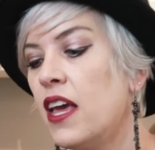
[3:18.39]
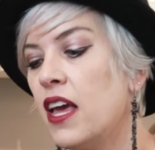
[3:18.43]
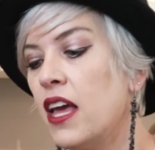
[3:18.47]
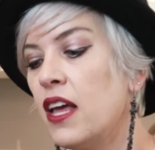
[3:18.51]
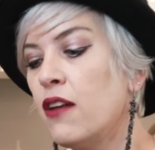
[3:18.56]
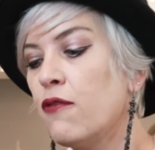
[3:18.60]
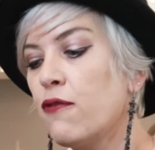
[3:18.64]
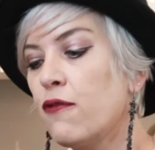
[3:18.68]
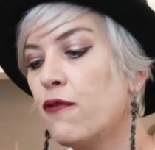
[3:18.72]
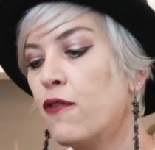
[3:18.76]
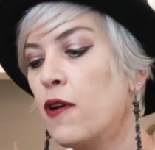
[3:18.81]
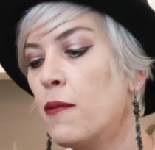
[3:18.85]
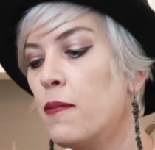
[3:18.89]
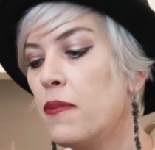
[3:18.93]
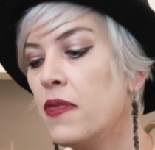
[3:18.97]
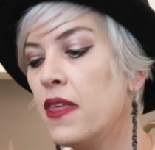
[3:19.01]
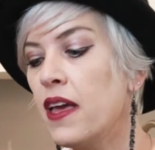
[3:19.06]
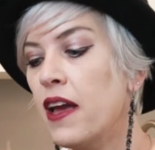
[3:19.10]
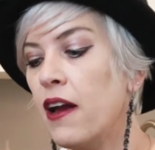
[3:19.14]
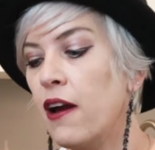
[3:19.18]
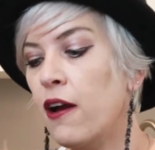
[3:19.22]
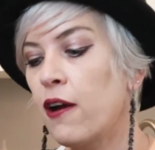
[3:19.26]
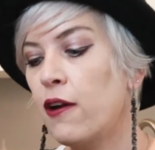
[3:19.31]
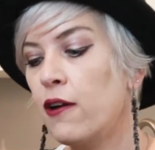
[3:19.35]
and from
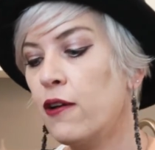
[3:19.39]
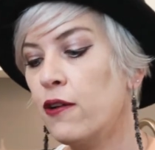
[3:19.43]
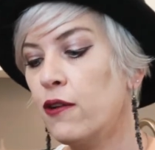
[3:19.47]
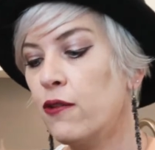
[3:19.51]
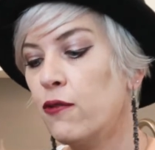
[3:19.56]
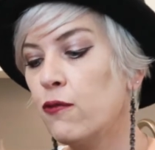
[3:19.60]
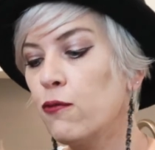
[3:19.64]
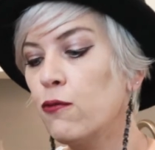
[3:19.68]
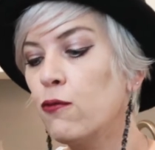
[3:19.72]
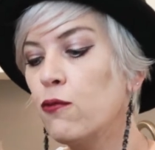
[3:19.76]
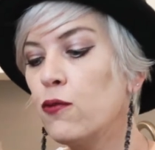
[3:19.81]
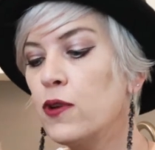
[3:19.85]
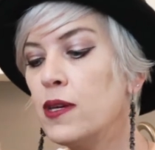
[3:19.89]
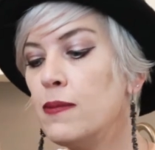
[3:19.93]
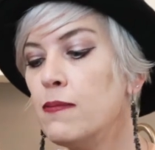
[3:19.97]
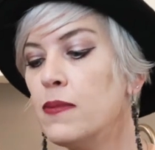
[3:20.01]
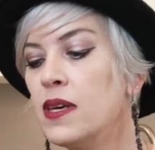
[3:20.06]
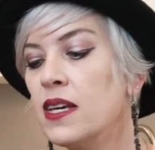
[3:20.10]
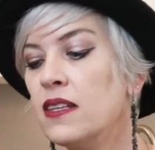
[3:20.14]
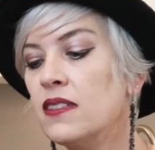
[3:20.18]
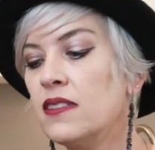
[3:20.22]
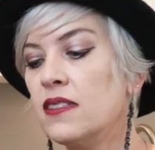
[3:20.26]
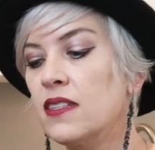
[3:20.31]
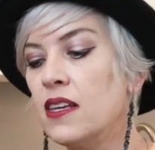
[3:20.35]
there,
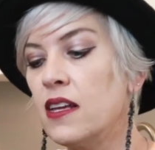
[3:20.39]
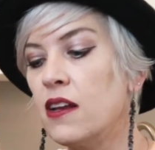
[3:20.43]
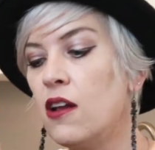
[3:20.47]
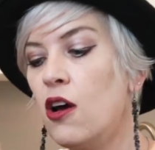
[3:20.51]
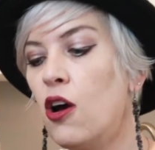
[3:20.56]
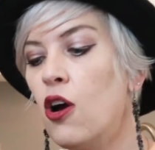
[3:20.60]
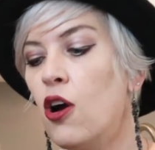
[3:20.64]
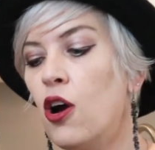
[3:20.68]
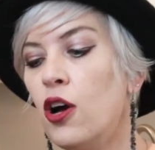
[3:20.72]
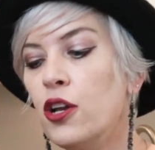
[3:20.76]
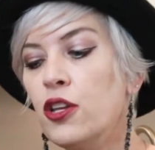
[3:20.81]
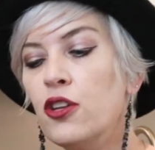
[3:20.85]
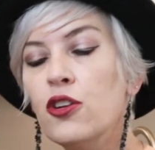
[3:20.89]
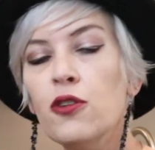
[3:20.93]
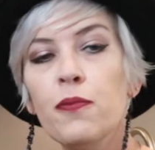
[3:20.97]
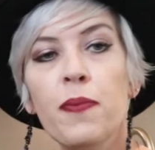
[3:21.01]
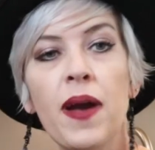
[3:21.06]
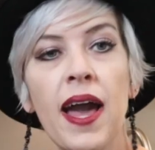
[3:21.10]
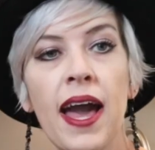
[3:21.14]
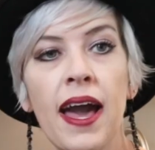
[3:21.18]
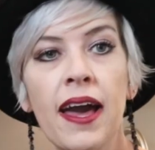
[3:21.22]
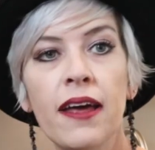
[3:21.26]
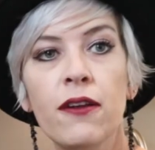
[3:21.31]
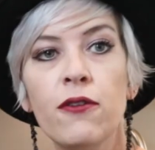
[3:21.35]
remix it on your
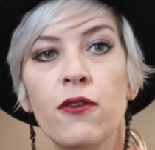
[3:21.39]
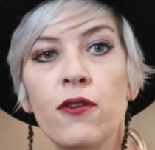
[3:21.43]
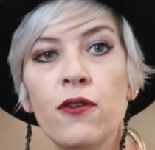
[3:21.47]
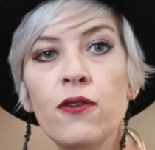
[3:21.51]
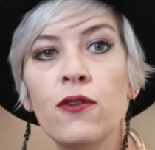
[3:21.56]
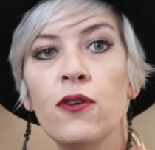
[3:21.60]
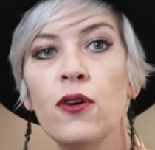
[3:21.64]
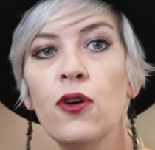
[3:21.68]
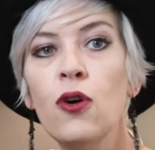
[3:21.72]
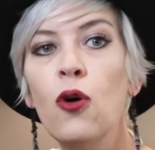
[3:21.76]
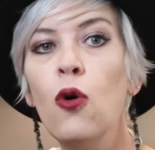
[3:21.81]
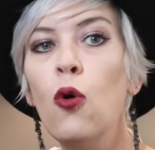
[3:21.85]
paddle,